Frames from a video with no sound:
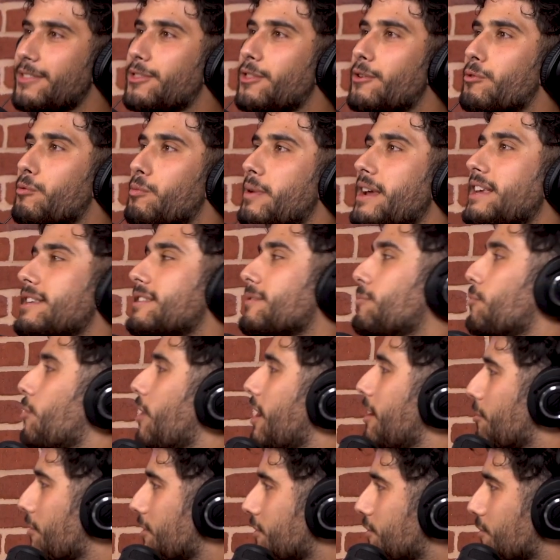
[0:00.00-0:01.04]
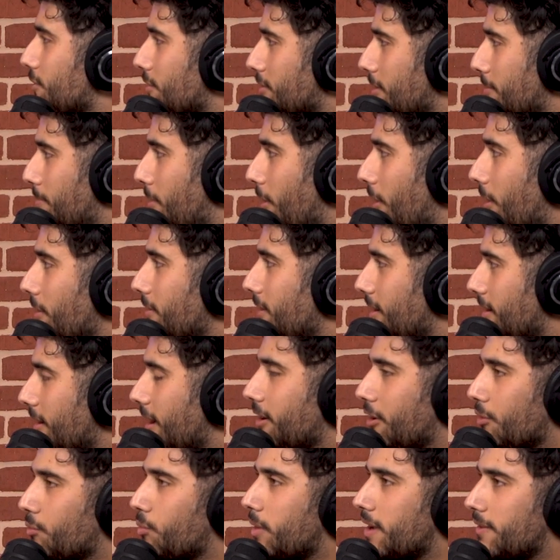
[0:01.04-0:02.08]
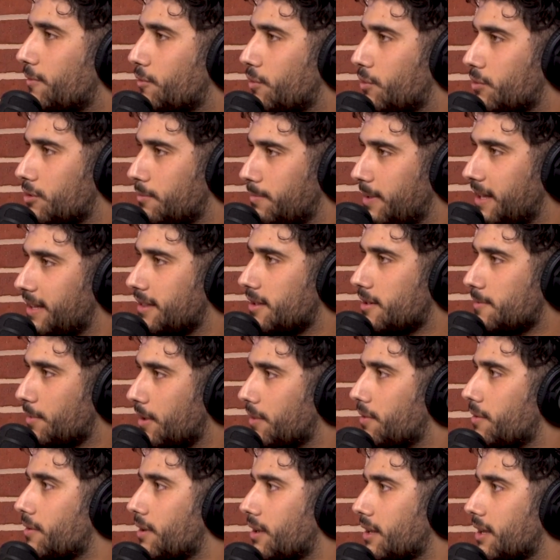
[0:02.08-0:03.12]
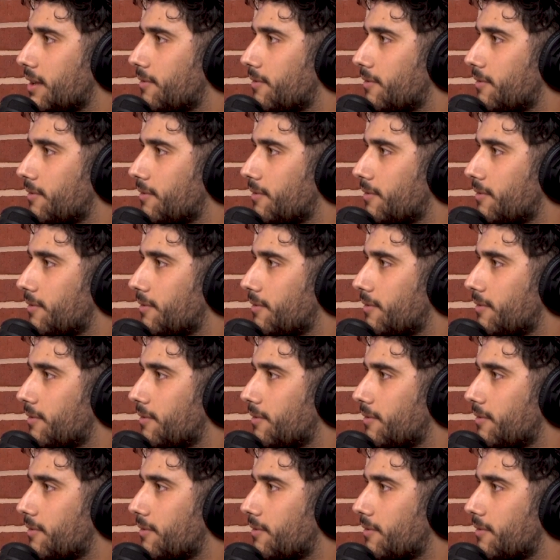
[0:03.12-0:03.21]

The reason why I wanted you on the pod, and I know we've talked about this, but I thought I'd